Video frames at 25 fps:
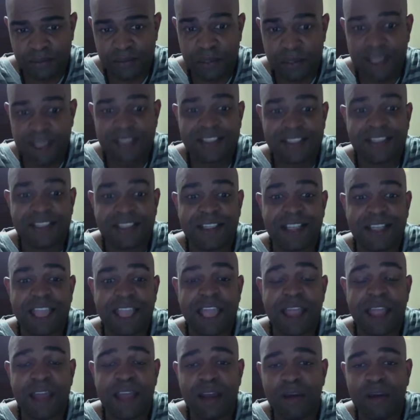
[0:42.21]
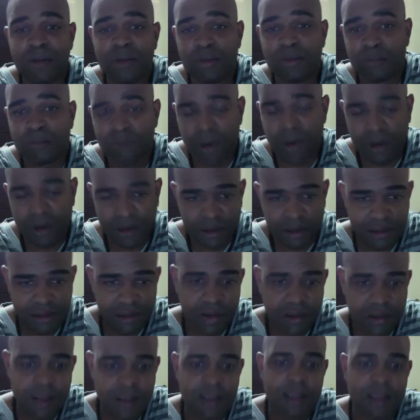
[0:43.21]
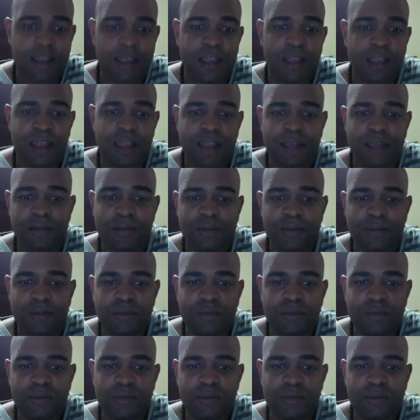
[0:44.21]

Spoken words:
Basically, how the market uh,